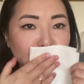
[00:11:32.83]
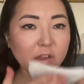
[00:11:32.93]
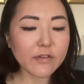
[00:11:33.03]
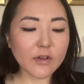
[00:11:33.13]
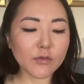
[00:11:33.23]

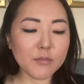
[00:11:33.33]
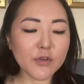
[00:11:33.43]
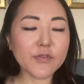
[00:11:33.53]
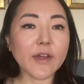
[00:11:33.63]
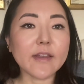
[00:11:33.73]
So I'll
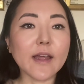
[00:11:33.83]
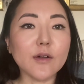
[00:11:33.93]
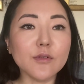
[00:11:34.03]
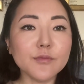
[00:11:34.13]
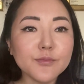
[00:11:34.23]
remove that
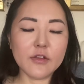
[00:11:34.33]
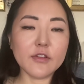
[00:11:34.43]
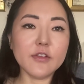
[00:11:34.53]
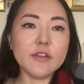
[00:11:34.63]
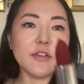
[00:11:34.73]
now.
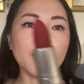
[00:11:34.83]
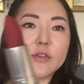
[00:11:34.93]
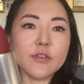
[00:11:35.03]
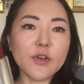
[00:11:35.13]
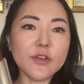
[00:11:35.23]
So this is what
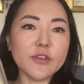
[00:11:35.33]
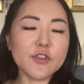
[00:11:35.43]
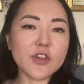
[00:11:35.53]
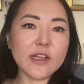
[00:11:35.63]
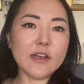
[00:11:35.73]
Devoted to
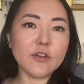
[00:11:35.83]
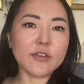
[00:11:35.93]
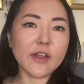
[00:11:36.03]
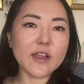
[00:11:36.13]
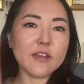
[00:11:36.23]
Chilli looks like.